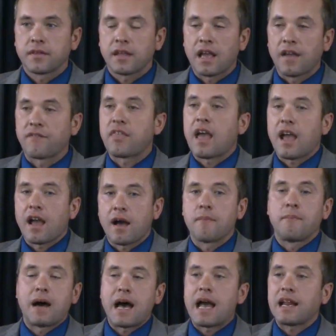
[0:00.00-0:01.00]
If they
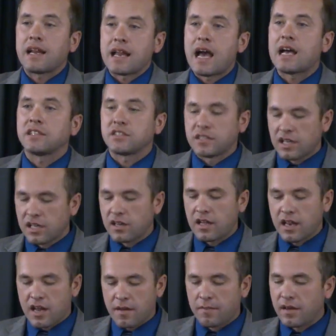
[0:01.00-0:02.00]
abide not still
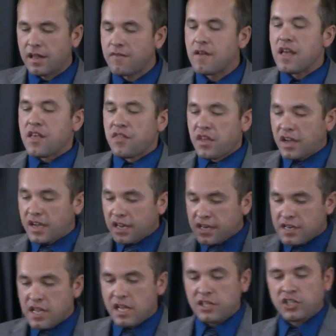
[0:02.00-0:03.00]
in unbelief. The
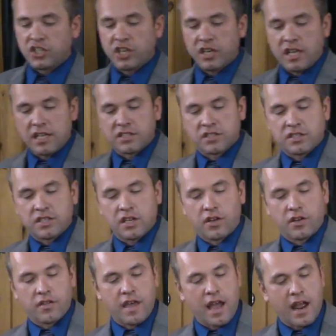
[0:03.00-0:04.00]
condition is
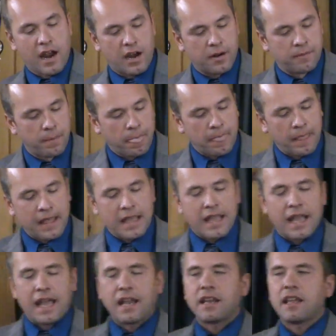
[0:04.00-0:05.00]
still there,
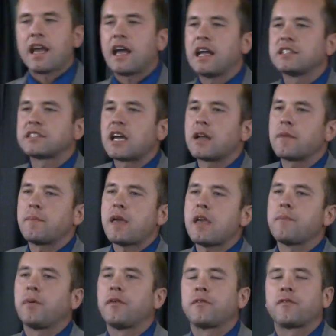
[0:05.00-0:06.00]
and yet it's like
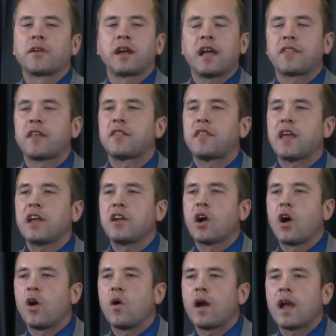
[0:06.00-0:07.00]
people forget that. They
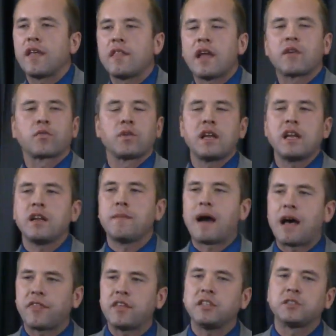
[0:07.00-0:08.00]
go and they read
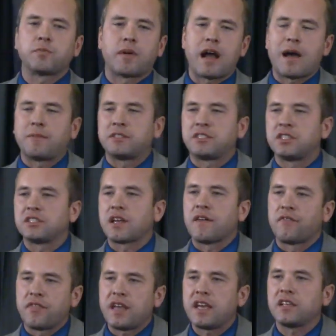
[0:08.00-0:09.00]
about these promises
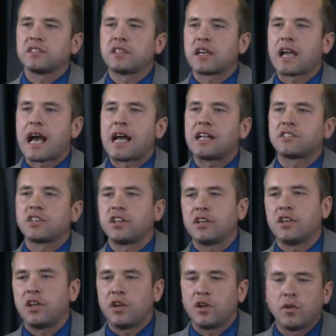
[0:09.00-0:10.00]
of things that God's
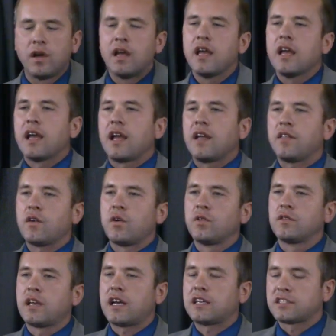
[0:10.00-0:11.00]
going to do in the
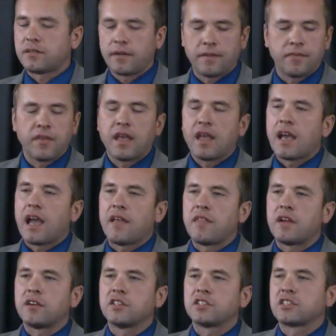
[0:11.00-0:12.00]
Old Testament, and
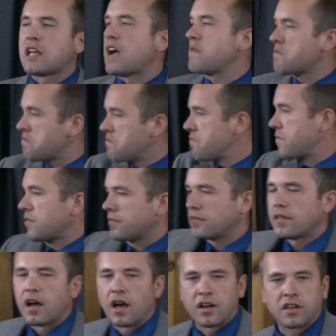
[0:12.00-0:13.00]
they're just like,
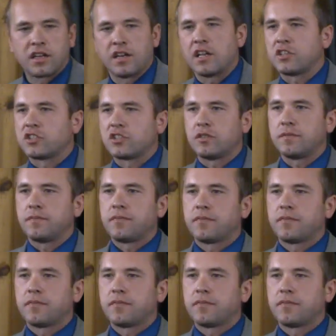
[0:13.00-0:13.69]
unconditional.